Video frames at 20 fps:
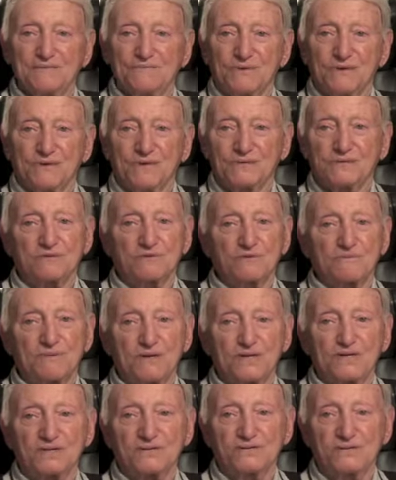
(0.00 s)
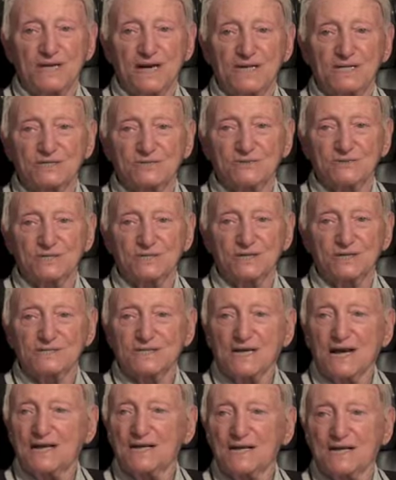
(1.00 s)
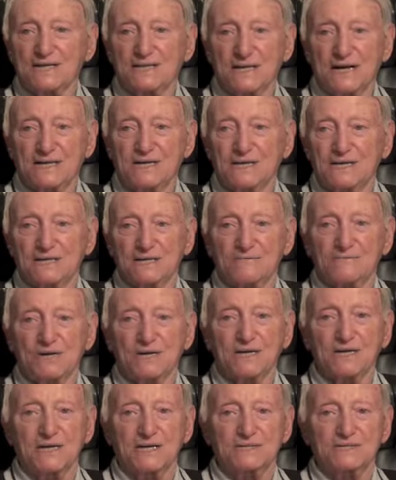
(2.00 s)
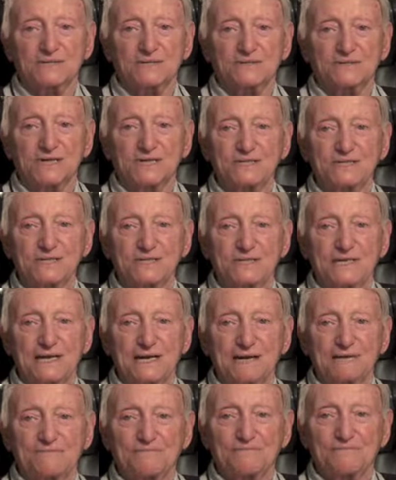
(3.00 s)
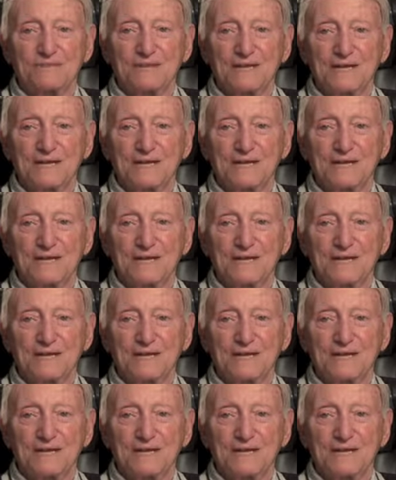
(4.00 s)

because it would be too dangerous because I'd, I'd end up in a concentration camp.